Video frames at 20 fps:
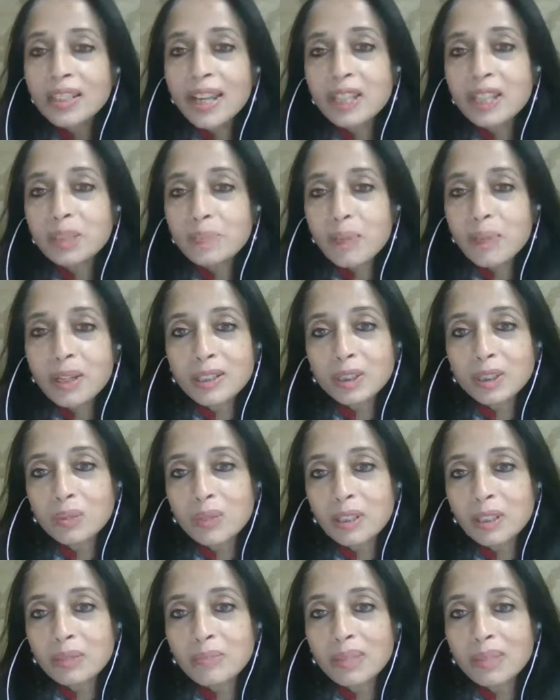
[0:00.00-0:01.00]
experts
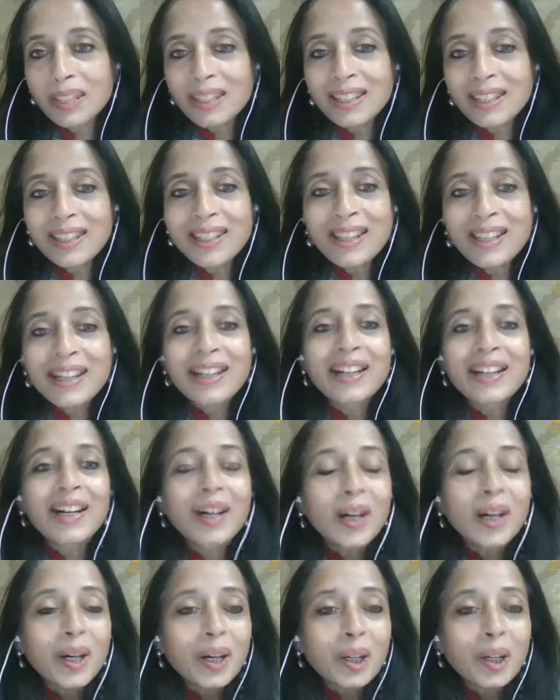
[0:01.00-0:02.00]
with me.
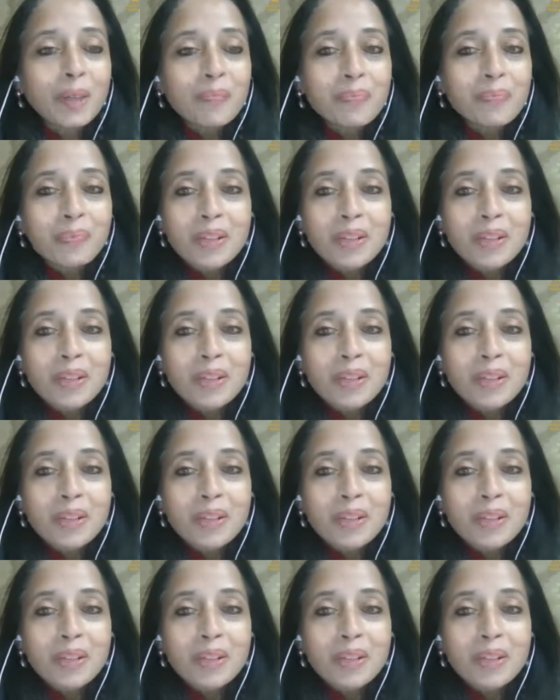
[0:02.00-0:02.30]
Uh,